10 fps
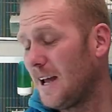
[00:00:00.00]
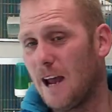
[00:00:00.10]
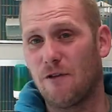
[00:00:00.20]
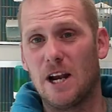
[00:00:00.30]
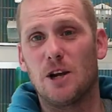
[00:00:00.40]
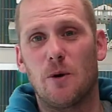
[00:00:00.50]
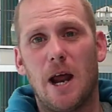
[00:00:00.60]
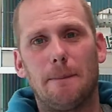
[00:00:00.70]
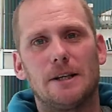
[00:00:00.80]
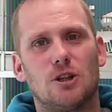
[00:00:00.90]
if I didn't do an
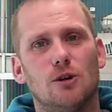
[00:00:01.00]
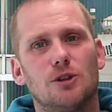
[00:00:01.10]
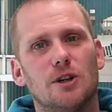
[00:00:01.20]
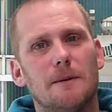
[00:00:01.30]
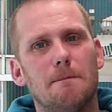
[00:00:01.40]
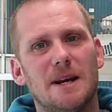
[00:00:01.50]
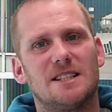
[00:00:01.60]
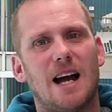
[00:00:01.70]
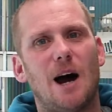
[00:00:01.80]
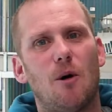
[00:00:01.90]
episode you'd
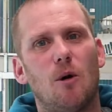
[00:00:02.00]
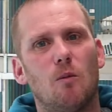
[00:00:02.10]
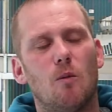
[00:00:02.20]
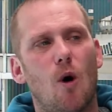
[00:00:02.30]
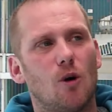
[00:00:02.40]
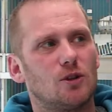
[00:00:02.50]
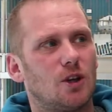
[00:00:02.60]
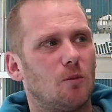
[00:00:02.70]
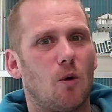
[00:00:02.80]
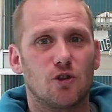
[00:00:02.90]
miss out on what
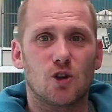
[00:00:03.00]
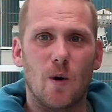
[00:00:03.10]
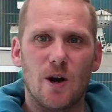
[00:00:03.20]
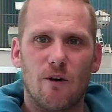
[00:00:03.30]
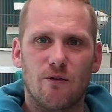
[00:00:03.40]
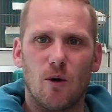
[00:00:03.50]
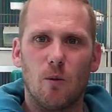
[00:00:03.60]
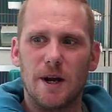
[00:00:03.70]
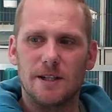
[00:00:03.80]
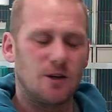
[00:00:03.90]
what's going on from
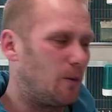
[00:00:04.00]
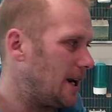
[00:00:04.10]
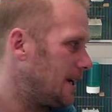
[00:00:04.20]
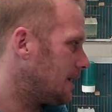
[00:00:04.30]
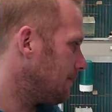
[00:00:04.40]
week to week.